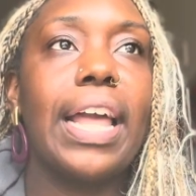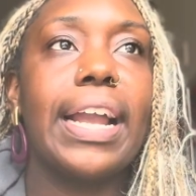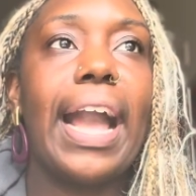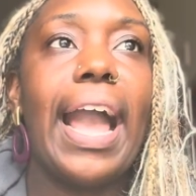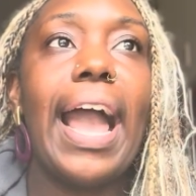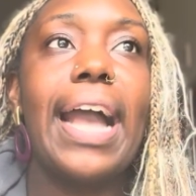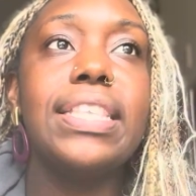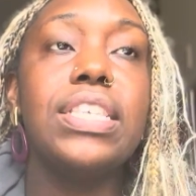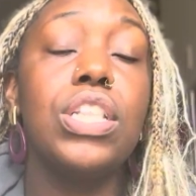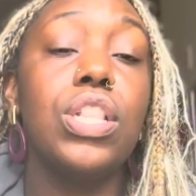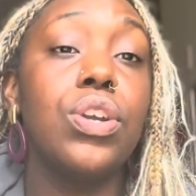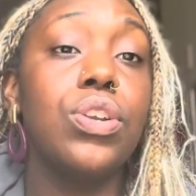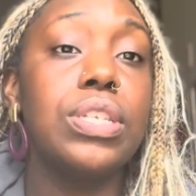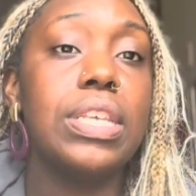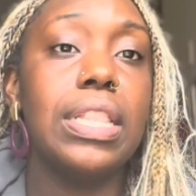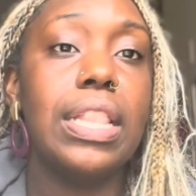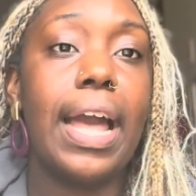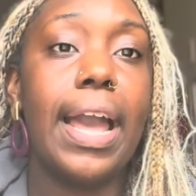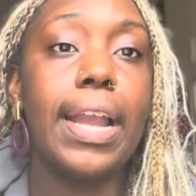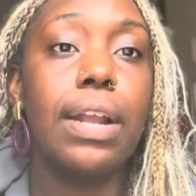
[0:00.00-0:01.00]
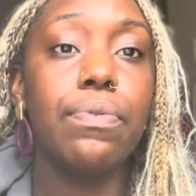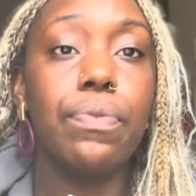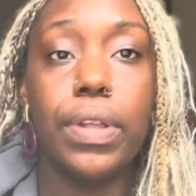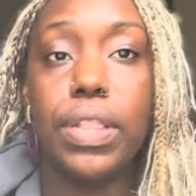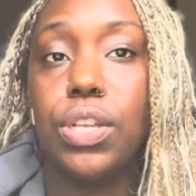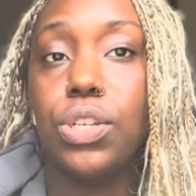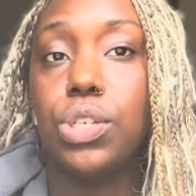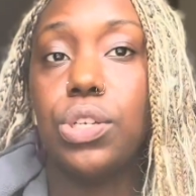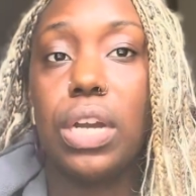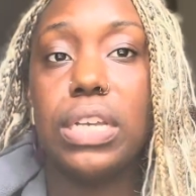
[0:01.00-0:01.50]
to
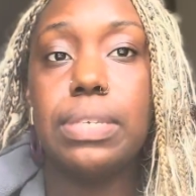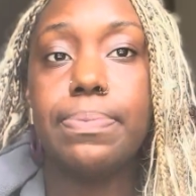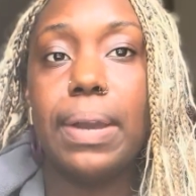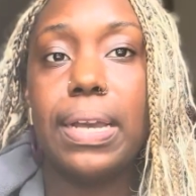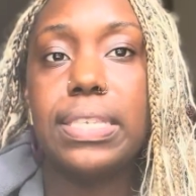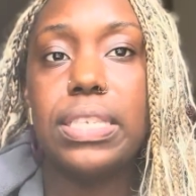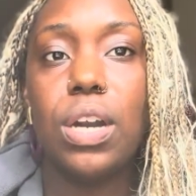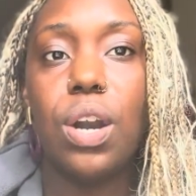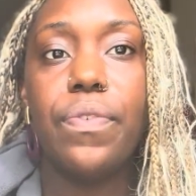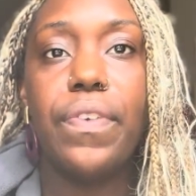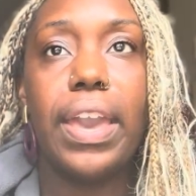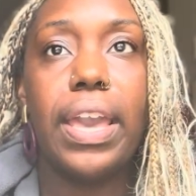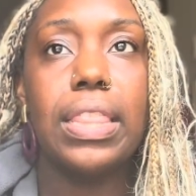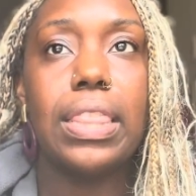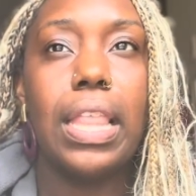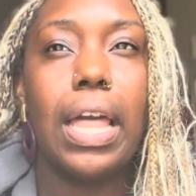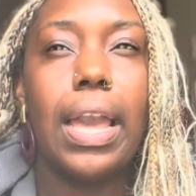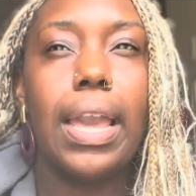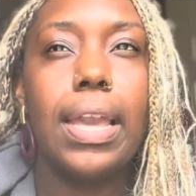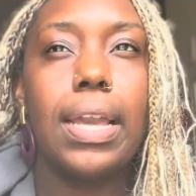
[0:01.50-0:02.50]
really trust myself and